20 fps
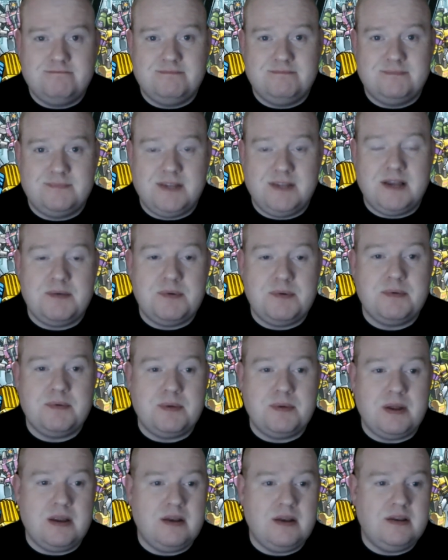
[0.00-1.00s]
Yeah,
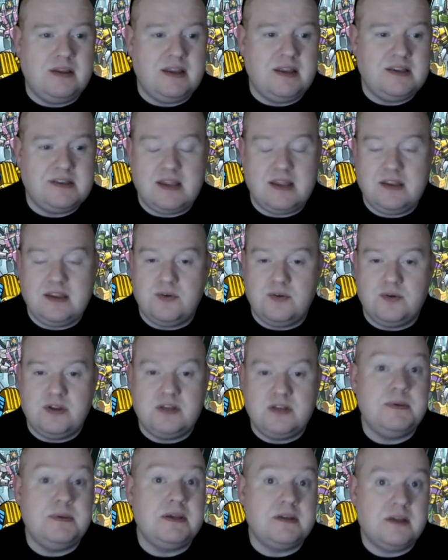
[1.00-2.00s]
and he
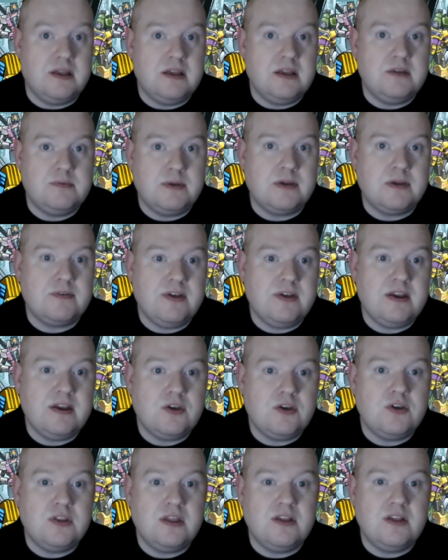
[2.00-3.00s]
speaks
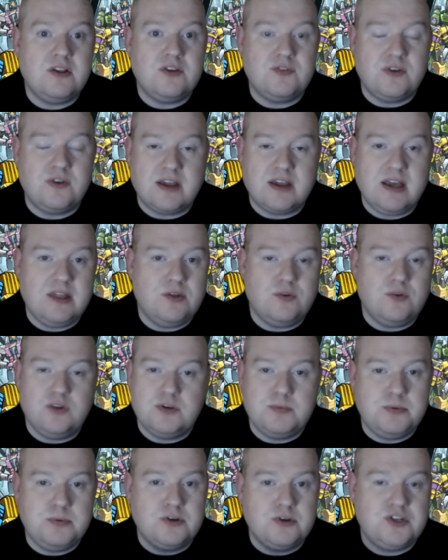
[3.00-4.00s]
very good English for a guy that only
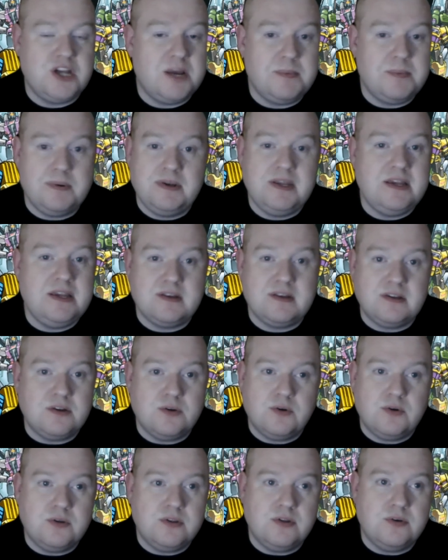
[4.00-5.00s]
spoke Japanese in
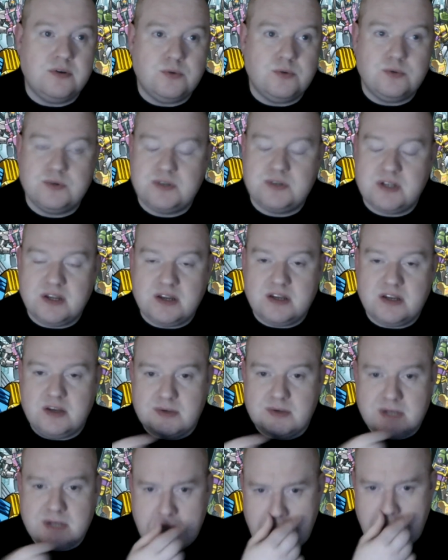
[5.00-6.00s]
the whole series he
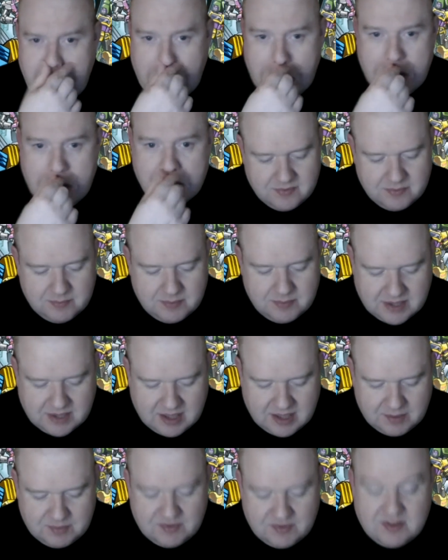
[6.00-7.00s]
was in. But
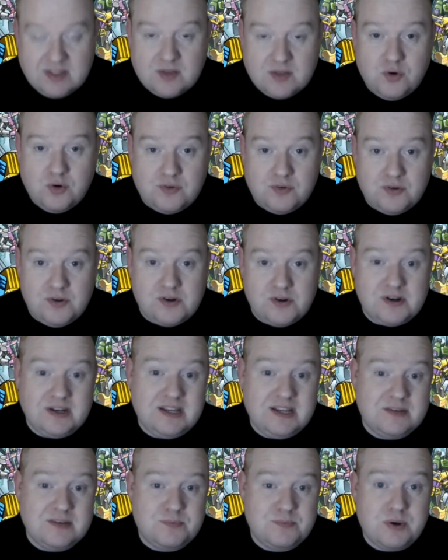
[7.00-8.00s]
yeah, we finally get Overlord, and
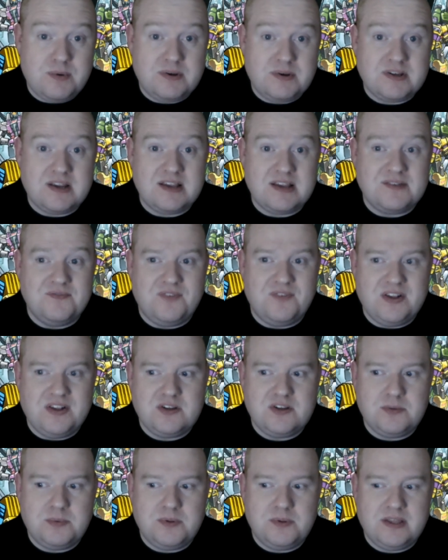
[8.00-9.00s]
he is pretty much as
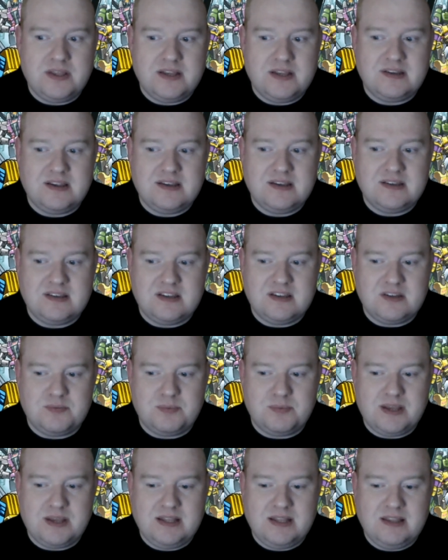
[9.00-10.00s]
invincible as he is
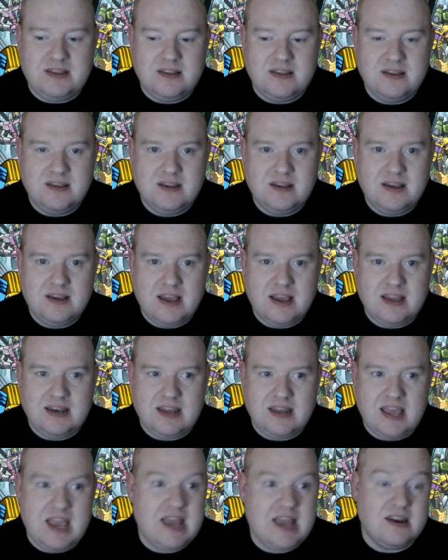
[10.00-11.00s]
displayed
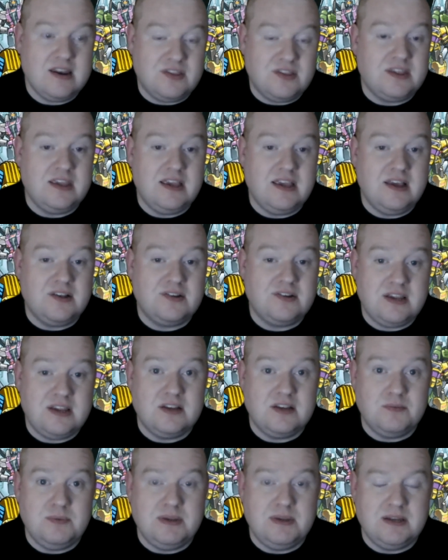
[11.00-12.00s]
in anything else he
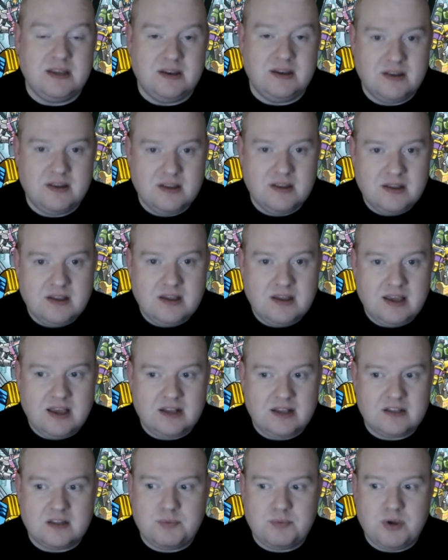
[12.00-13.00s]
has been in,
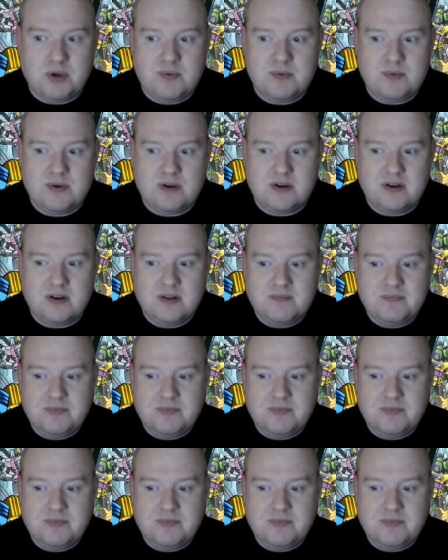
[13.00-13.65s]
to the point where